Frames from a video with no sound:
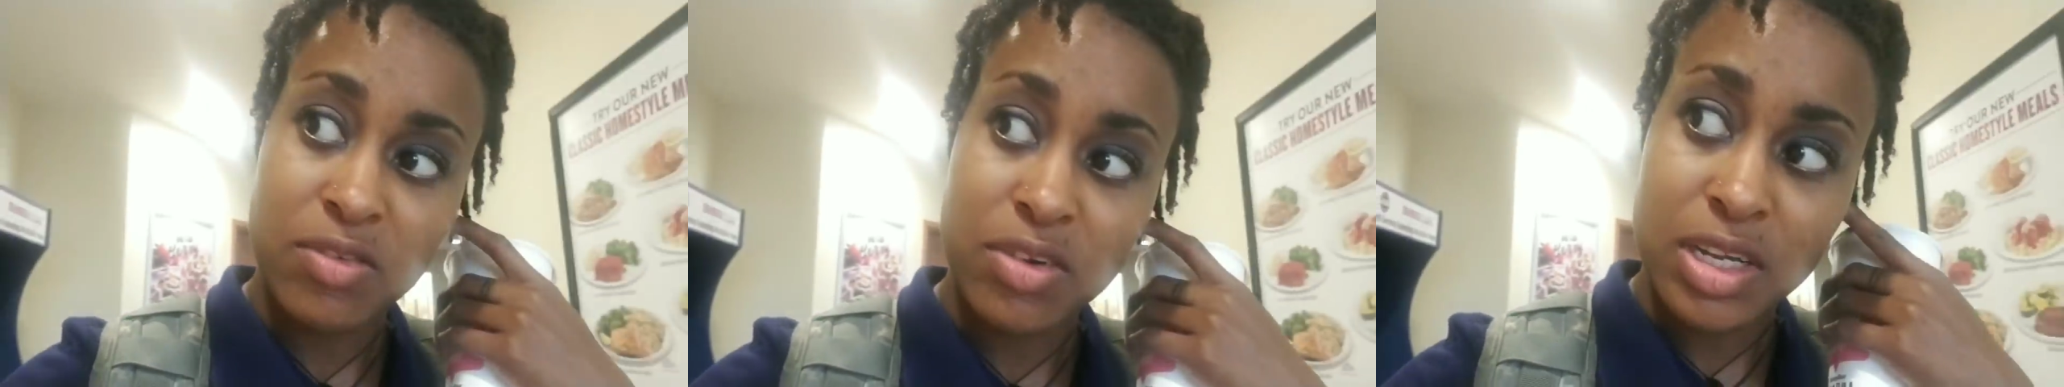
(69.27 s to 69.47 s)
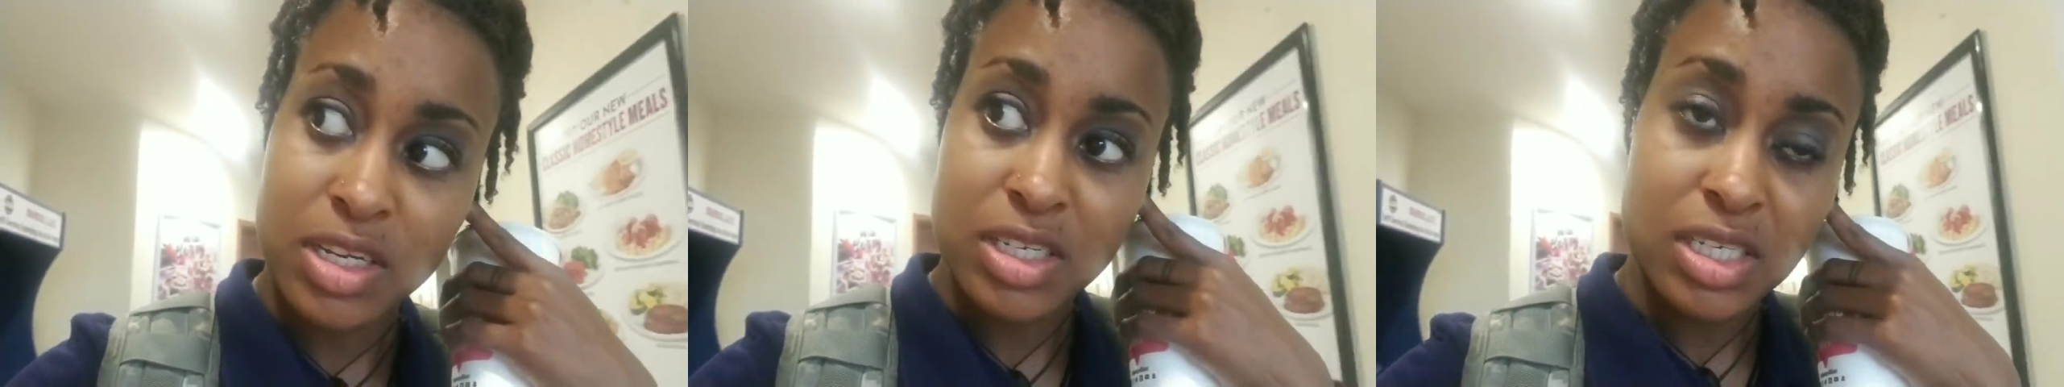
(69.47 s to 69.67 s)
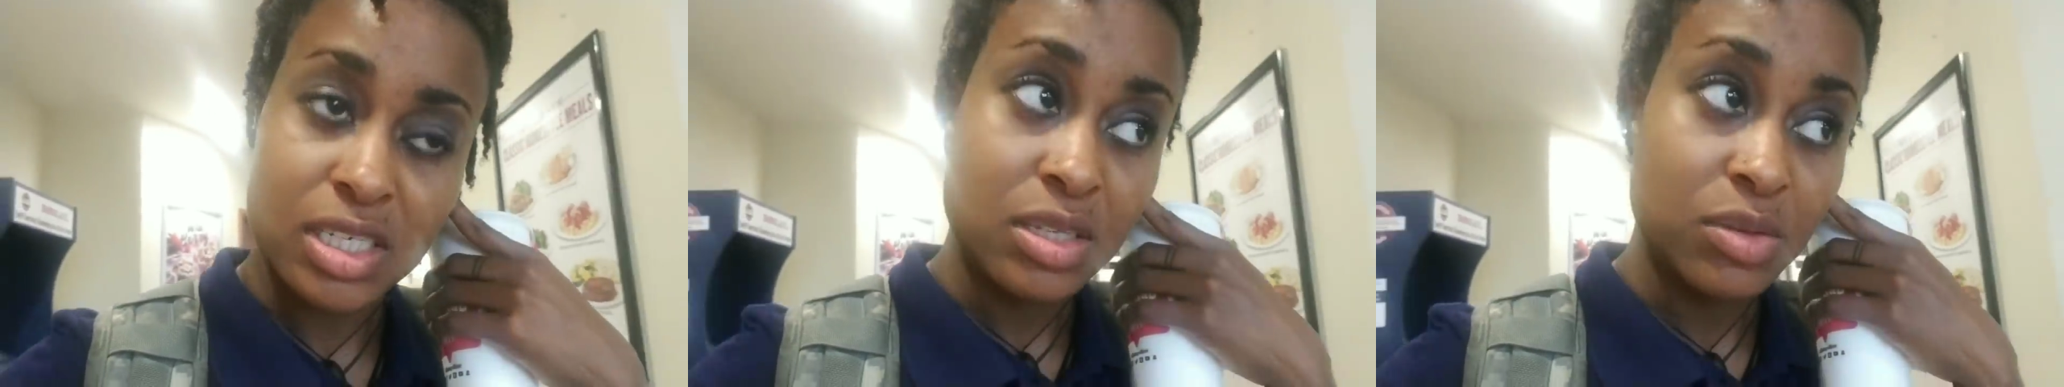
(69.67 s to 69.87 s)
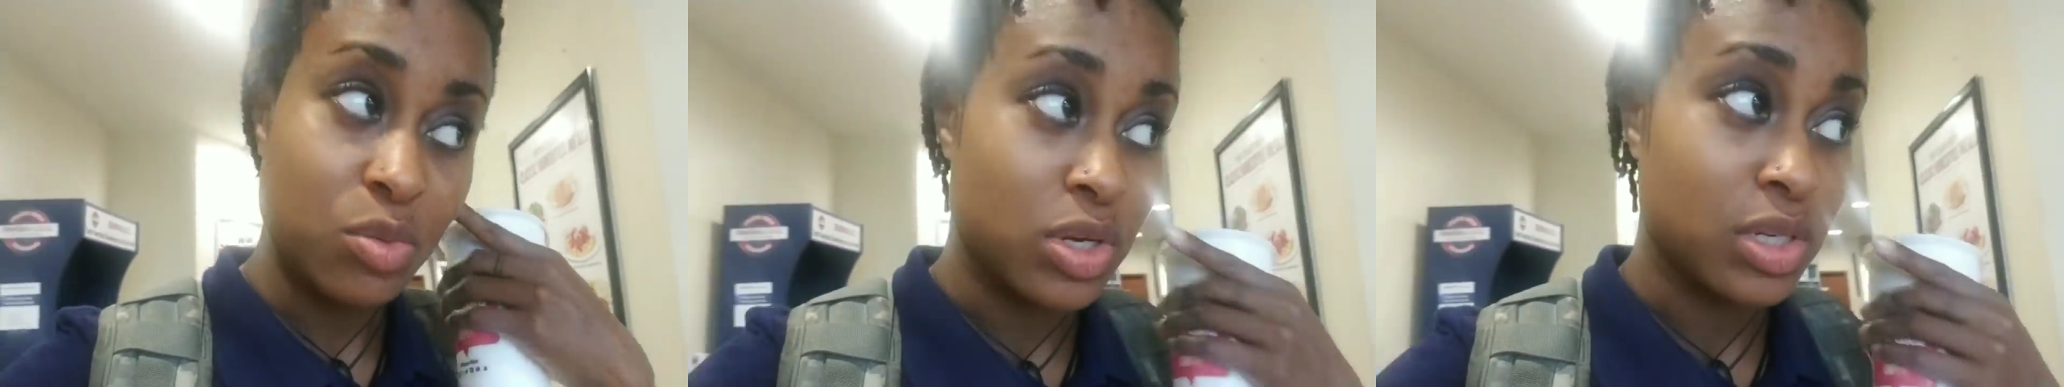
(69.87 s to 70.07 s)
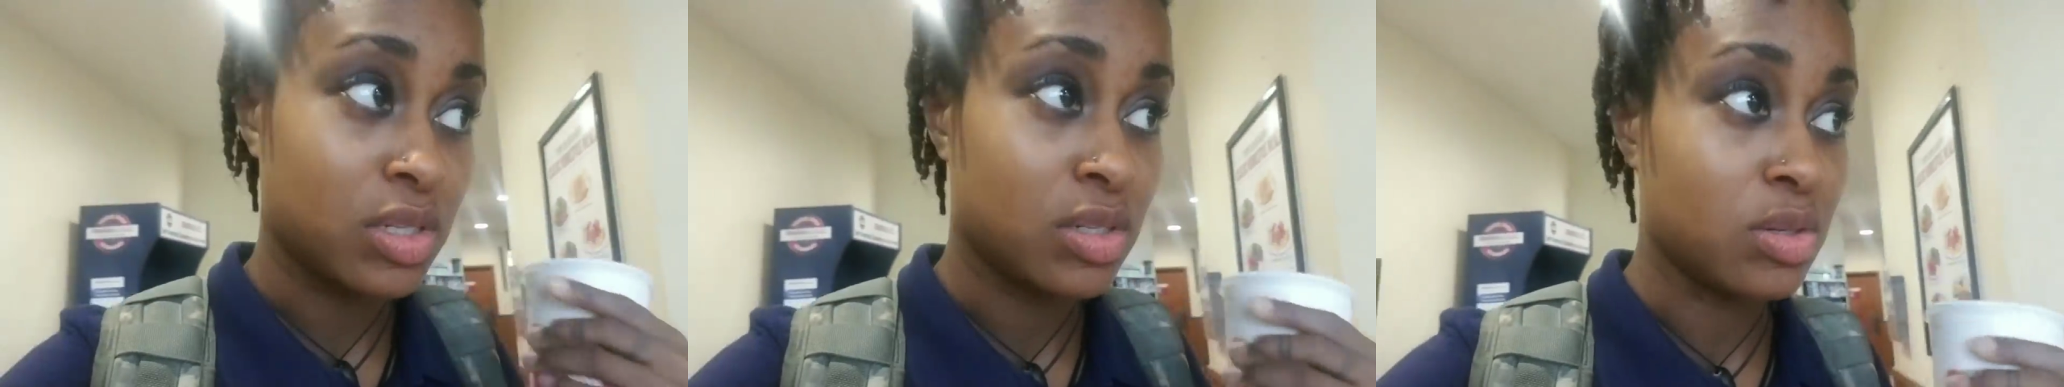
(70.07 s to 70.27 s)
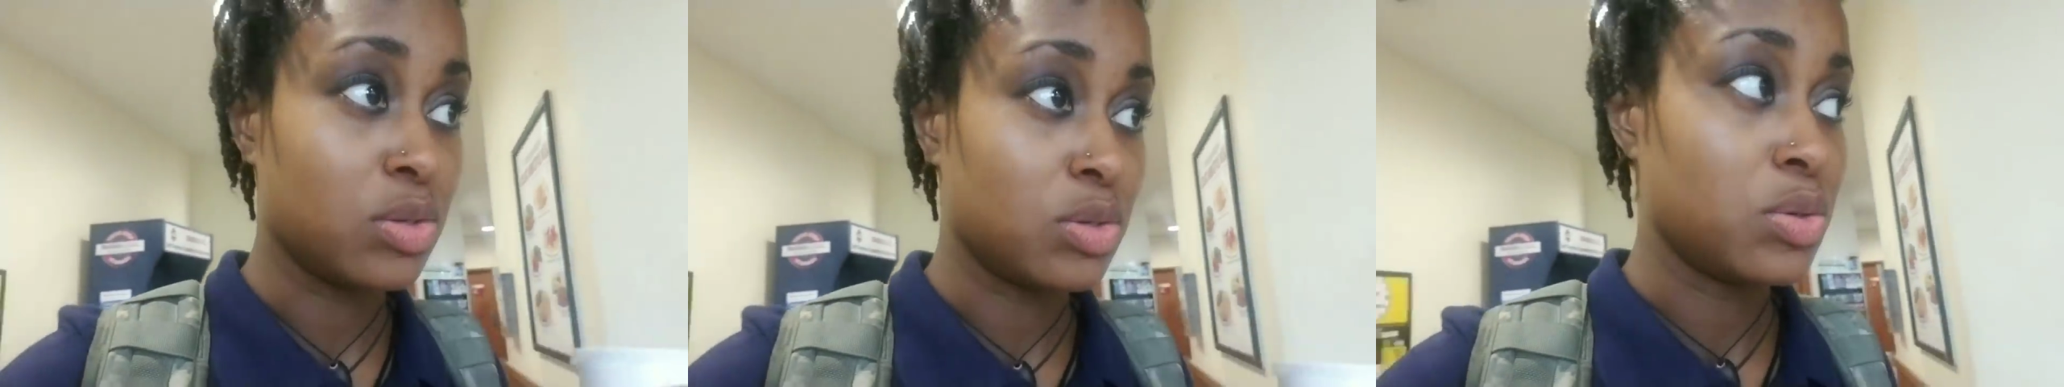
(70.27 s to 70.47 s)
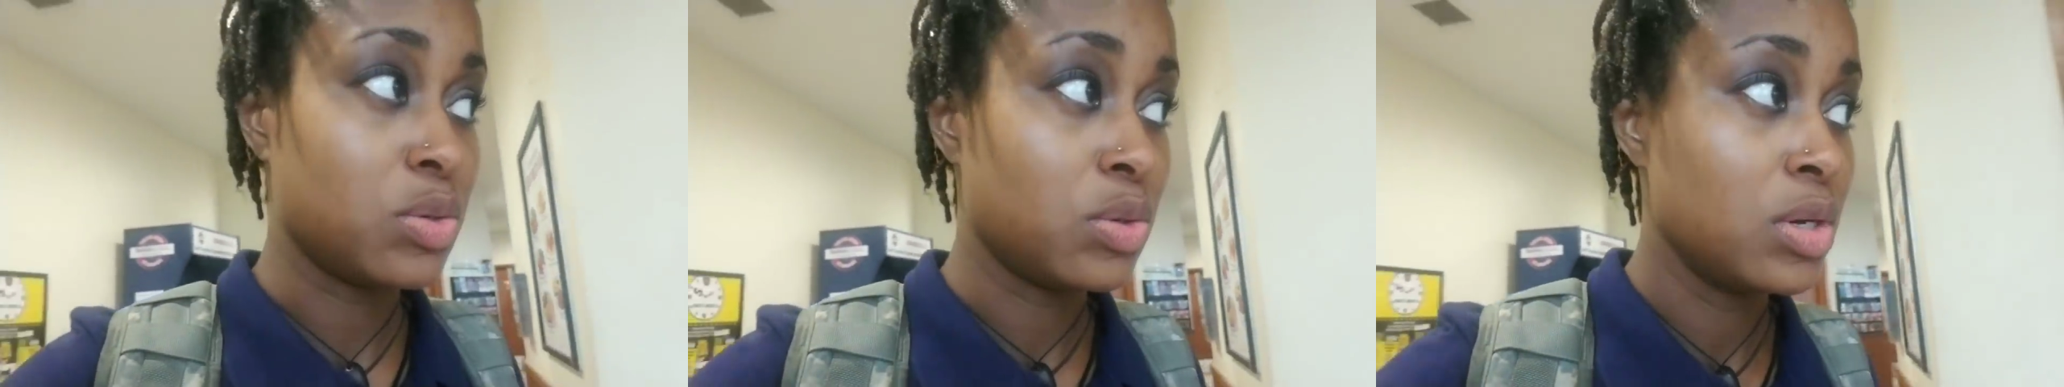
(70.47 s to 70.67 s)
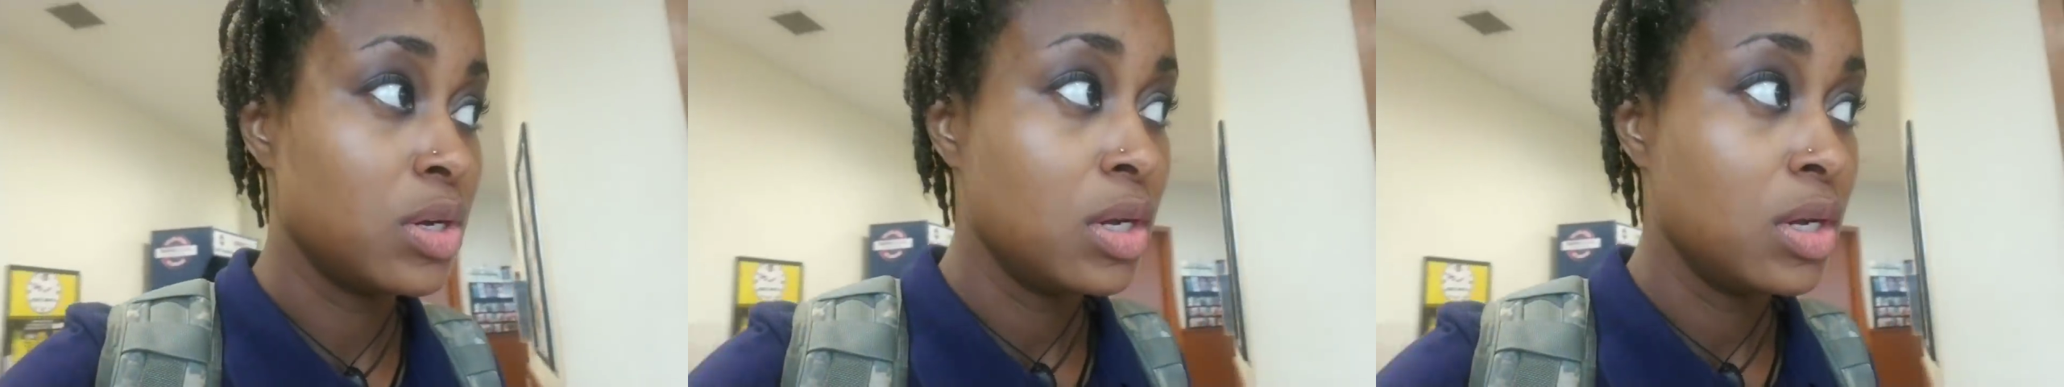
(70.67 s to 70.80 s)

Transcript: really just want to